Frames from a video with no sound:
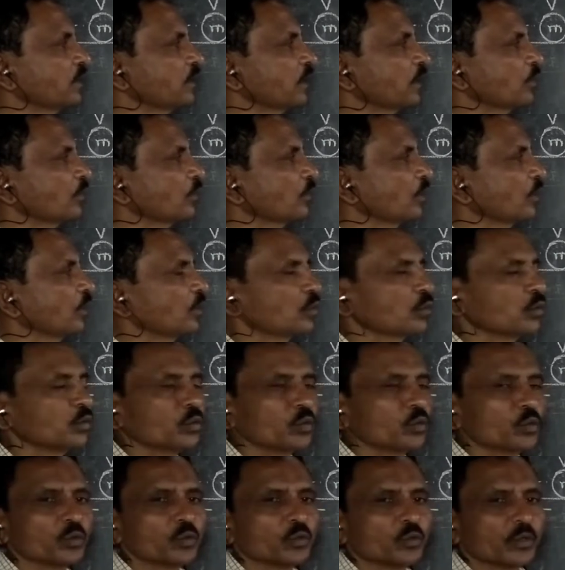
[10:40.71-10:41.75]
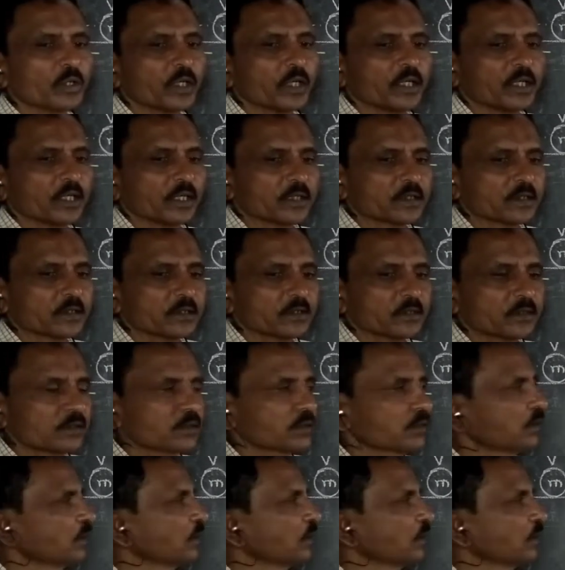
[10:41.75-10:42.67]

equal to 2as,